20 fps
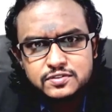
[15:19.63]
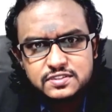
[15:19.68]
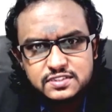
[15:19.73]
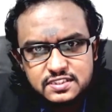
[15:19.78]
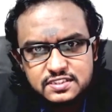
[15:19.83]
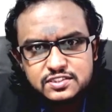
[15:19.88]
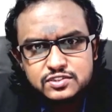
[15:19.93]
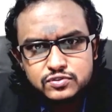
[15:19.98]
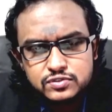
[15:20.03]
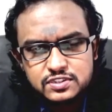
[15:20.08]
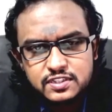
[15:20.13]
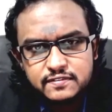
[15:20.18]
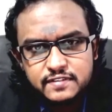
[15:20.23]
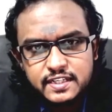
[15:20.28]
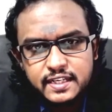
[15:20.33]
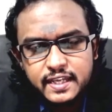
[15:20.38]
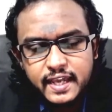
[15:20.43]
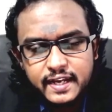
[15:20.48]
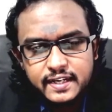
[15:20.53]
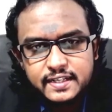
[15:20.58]
to 7
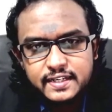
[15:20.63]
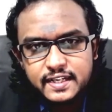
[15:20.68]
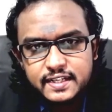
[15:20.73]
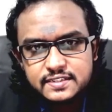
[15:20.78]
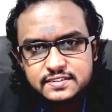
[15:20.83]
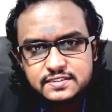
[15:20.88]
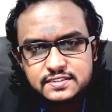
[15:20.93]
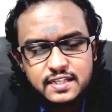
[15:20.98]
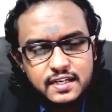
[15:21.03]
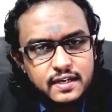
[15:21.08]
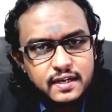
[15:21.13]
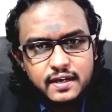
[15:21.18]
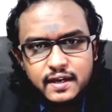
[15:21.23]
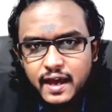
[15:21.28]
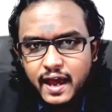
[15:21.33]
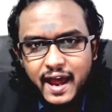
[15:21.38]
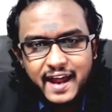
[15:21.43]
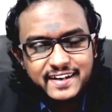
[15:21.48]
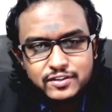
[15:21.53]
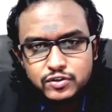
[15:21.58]
candidates
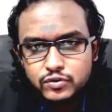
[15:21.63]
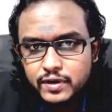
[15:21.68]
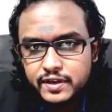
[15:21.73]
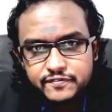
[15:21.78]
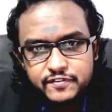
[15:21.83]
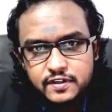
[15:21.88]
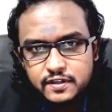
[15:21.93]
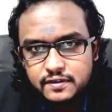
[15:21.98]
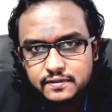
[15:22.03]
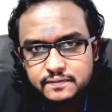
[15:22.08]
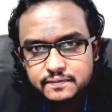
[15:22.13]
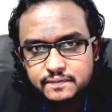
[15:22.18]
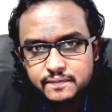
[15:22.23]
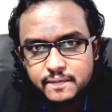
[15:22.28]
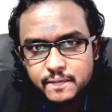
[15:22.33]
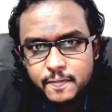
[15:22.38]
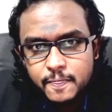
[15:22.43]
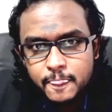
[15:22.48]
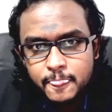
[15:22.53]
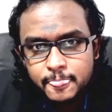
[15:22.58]
had to defer.
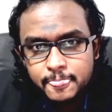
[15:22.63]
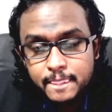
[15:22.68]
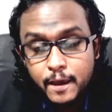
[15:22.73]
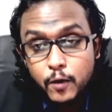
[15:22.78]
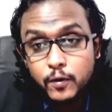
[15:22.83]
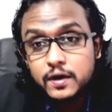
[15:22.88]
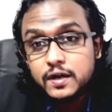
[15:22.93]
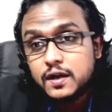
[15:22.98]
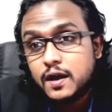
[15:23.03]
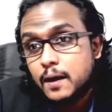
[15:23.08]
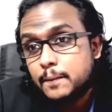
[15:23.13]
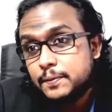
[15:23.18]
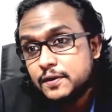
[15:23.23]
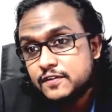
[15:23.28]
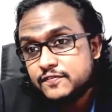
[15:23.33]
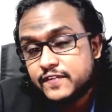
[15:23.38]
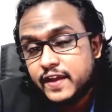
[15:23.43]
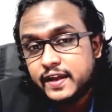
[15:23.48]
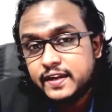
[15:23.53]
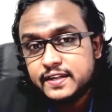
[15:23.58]
There were a couple of
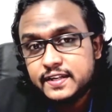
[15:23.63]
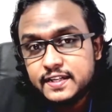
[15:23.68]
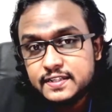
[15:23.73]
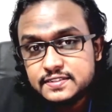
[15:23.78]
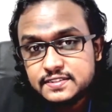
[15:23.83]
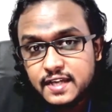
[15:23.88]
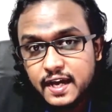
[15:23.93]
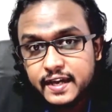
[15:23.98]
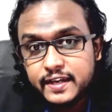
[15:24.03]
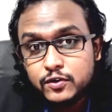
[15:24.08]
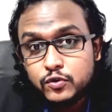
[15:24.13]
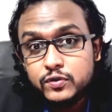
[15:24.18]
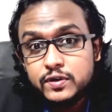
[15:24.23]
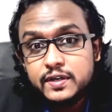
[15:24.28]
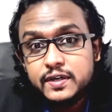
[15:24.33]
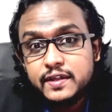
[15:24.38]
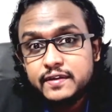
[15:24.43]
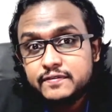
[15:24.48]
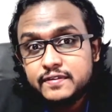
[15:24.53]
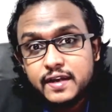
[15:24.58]
candidates I couldn't
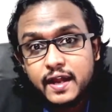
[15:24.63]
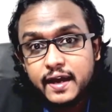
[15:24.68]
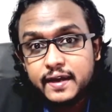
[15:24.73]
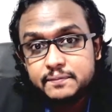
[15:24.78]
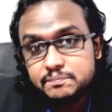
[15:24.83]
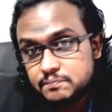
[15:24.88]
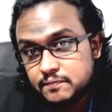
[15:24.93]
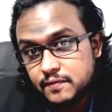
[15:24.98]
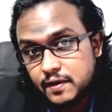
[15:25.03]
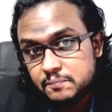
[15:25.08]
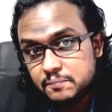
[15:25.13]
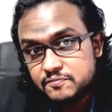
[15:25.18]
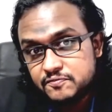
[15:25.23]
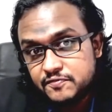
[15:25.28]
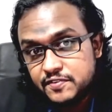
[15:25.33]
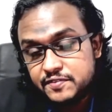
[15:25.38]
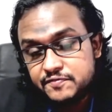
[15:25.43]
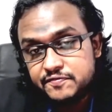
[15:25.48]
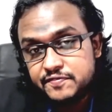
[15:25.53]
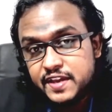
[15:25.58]
even,
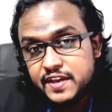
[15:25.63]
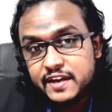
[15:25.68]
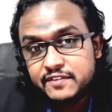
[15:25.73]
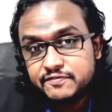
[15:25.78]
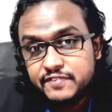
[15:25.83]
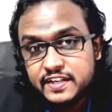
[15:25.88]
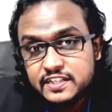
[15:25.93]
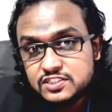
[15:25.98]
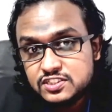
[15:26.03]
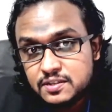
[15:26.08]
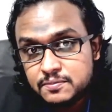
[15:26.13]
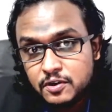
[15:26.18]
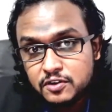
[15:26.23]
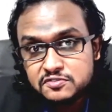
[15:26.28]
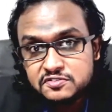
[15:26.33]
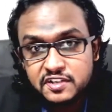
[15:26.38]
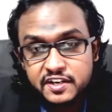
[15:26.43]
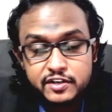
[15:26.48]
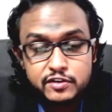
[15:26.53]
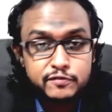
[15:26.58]
we had finished about
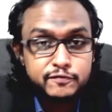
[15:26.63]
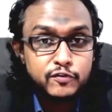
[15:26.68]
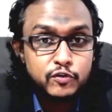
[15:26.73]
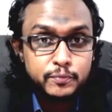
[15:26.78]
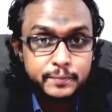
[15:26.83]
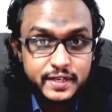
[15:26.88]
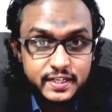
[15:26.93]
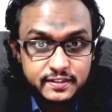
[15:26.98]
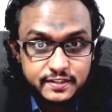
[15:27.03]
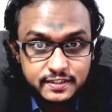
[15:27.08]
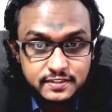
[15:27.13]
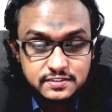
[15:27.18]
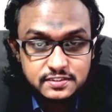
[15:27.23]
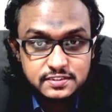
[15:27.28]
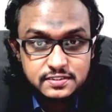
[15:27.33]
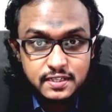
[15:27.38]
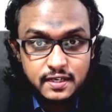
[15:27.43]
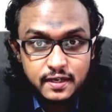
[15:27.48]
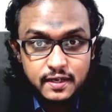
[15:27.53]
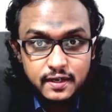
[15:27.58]
3 to 4 meetings.
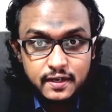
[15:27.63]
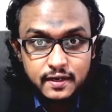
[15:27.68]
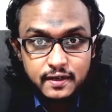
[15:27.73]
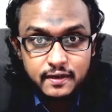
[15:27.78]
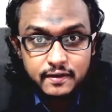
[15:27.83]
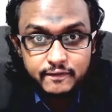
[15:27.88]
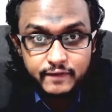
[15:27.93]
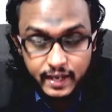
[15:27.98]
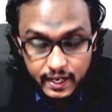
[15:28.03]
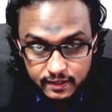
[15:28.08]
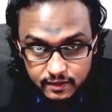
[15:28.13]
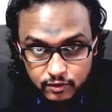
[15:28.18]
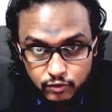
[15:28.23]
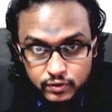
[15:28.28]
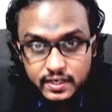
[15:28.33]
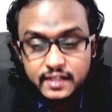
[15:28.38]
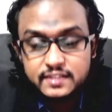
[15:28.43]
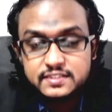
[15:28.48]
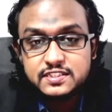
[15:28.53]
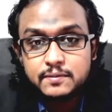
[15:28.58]
We had looked
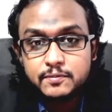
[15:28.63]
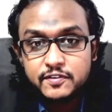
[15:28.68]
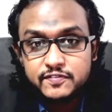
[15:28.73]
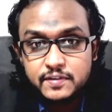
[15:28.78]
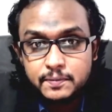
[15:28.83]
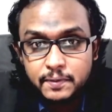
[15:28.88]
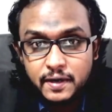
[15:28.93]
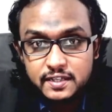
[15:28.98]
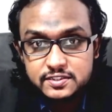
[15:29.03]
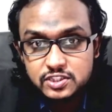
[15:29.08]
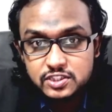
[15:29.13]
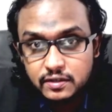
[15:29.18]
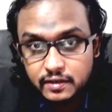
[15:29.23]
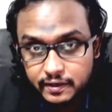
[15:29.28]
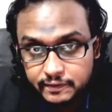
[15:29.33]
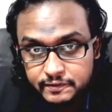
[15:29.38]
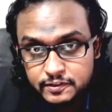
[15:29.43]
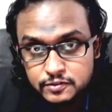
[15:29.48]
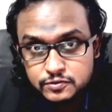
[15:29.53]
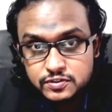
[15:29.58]
at some of the partial
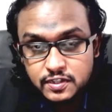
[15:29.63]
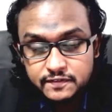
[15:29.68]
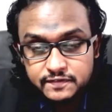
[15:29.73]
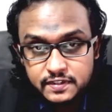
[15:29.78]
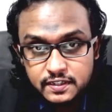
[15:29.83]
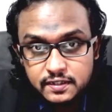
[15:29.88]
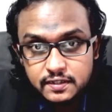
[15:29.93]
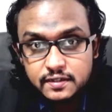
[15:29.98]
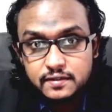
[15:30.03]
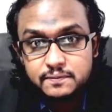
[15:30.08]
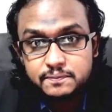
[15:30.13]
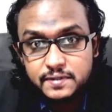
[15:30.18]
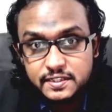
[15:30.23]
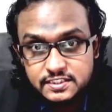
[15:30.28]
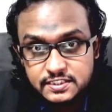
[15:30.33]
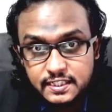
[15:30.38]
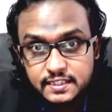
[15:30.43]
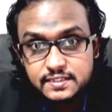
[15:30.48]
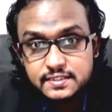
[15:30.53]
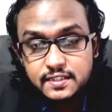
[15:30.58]
reviews of the
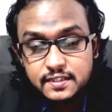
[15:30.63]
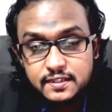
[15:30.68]
project.